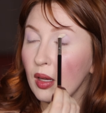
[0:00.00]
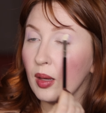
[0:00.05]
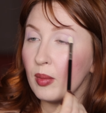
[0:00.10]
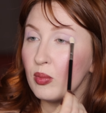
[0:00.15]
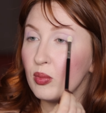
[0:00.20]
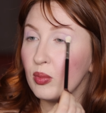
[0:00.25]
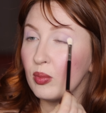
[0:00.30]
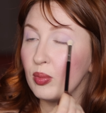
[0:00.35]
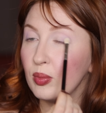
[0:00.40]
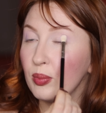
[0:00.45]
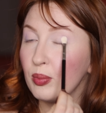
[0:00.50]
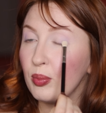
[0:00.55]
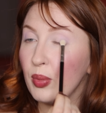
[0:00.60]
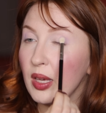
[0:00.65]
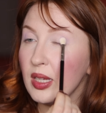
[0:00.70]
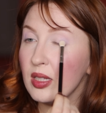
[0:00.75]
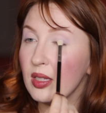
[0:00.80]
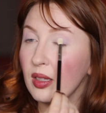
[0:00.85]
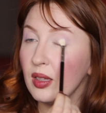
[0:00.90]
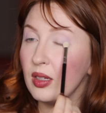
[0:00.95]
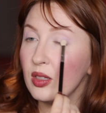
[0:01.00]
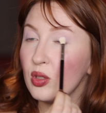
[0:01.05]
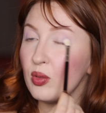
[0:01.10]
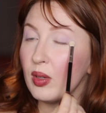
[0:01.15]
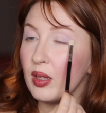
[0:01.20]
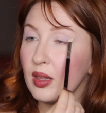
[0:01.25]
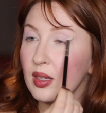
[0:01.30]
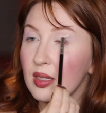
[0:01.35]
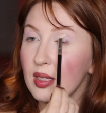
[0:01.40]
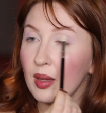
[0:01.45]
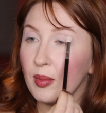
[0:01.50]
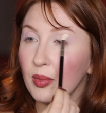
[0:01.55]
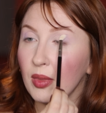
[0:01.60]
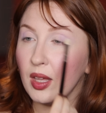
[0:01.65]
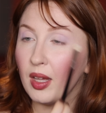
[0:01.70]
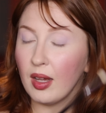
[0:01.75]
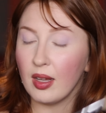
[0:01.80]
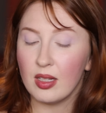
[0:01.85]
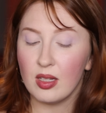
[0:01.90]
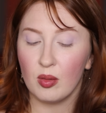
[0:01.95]
I'm basically doing the same
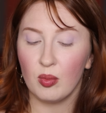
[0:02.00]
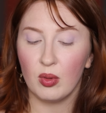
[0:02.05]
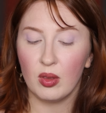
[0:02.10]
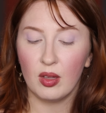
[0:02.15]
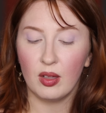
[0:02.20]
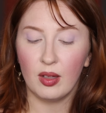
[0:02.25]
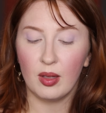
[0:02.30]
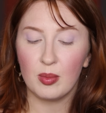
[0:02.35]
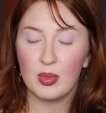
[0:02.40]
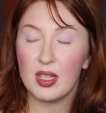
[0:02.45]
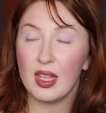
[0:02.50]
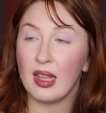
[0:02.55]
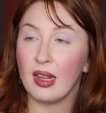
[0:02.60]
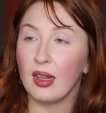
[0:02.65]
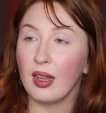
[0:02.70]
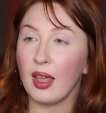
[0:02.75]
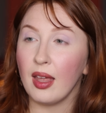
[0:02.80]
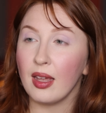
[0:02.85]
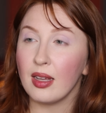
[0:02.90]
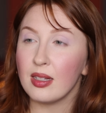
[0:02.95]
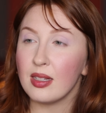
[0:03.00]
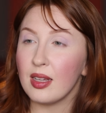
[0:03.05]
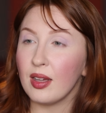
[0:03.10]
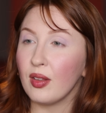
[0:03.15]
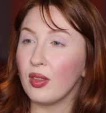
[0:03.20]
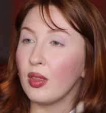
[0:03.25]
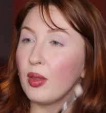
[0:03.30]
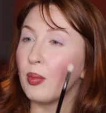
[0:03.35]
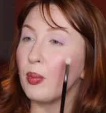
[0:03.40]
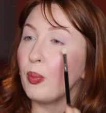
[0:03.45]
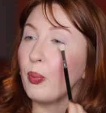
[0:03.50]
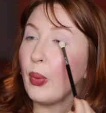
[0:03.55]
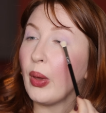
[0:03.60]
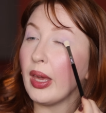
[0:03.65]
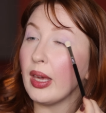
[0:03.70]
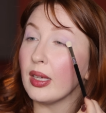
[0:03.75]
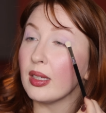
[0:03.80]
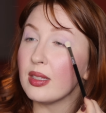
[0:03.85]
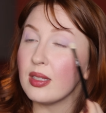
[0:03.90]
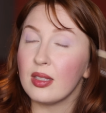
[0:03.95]
thing I did with the lips, like laying down the
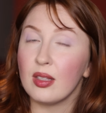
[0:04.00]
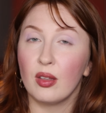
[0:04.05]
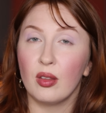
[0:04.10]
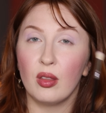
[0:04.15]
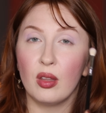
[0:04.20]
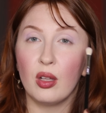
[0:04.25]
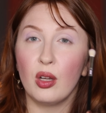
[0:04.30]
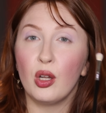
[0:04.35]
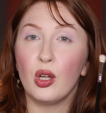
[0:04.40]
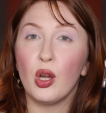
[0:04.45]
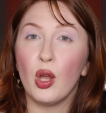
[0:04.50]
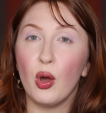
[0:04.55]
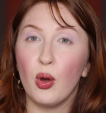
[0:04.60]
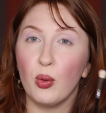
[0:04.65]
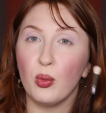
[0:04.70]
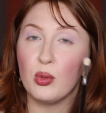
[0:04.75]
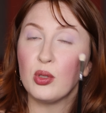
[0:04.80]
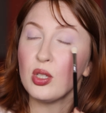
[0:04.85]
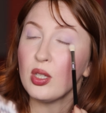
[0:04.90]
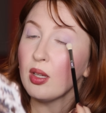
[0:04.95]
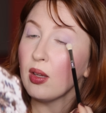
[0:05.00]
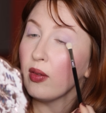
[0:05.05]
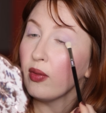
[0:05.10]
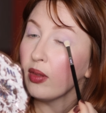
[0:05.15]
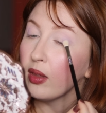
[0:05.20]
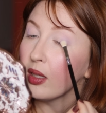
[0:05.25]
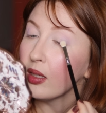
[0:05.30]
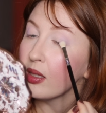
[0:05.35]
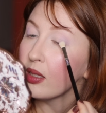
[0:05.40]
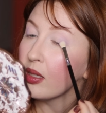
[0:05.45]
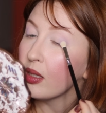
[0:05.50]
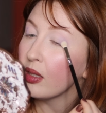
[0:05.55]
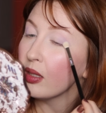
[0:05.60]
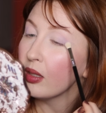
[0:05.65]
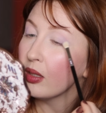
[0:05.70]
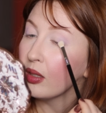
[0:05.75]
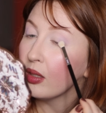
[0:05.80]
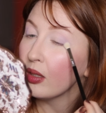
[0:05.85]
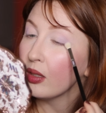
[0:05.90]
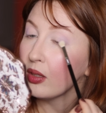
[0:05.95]
base, the note of this
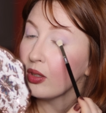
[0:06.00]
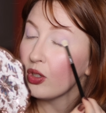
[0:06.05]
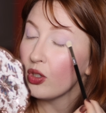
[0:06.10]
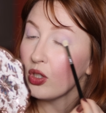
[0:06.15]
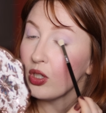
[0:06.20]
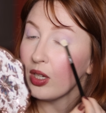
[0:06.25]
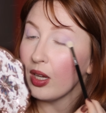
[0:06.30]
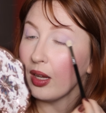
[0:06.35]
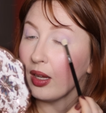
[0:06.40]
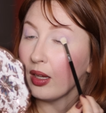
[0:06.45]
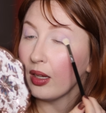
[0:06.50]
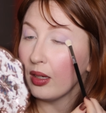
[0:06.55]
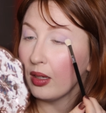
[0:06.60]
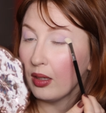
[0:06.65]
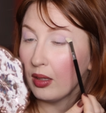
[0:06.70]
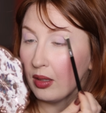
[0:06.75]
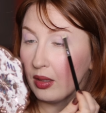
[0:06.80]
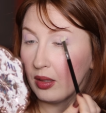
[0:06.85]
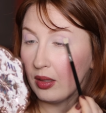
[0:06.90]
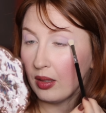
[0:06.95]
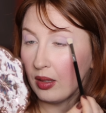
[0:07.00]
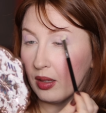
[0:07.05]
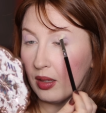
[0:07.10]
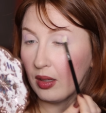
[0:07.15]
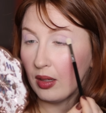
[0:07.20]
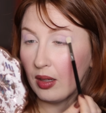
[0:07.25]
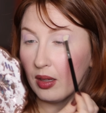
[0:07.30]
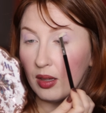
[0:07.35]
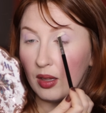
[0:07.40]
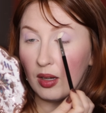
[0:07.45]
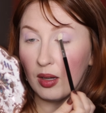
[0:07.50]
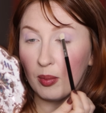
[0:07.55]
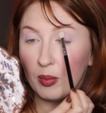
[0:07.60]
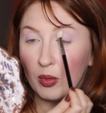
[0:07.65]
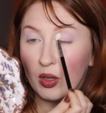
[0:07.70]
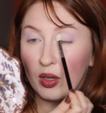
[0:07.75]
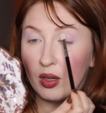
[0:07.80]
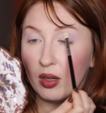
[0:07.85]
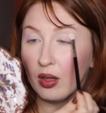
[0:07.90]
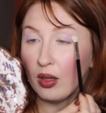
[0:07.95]
shade, and then
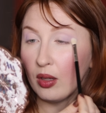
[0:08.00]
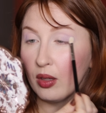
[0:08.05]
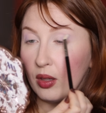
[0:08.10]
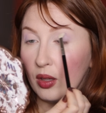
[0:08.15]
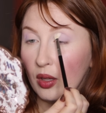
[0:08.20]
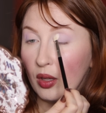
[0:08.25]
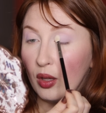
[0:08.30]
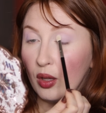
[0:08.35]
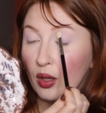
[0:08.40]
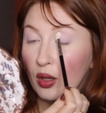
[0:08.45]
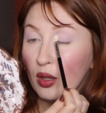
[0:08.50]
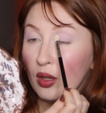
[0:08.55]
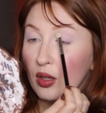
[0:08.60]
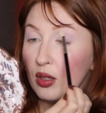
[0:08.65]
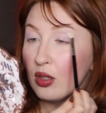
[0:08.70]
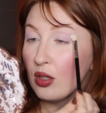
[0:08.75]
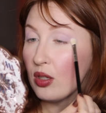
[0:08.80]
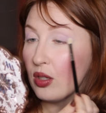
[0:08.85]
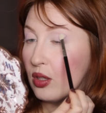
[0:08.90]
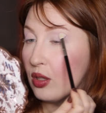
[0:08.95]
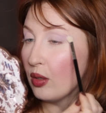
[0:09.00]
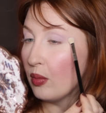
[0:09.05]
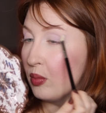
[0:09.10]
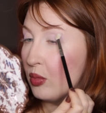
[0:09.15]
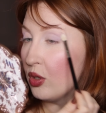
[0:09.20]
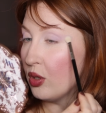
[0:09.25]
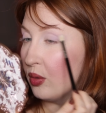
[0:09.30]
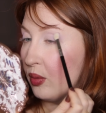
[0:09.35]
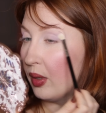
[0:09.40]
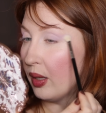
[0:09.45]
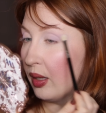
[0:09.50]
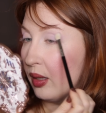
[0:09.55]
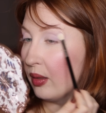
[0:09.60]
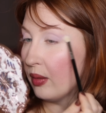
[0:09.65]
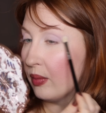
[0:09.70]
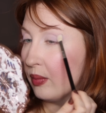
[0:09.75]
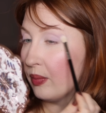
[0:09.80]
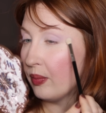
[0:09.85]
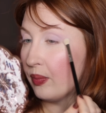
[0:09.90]
I'm gonna subdue it.